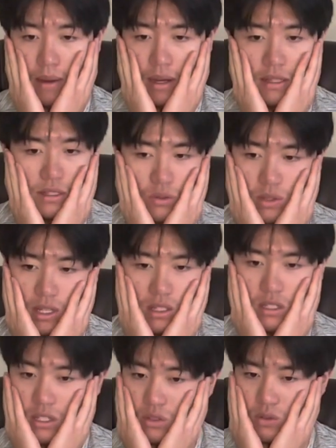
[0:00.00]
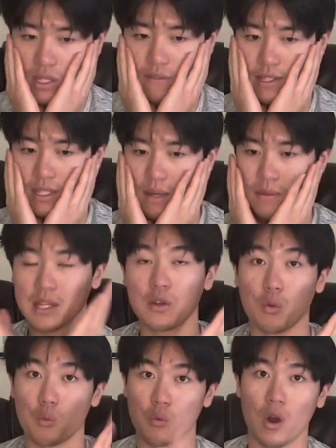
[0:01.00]
I listened to it like 6 or 7 times in a
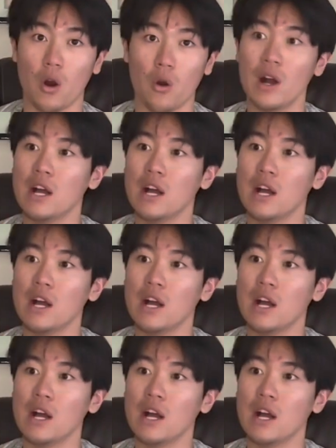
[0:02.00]
row,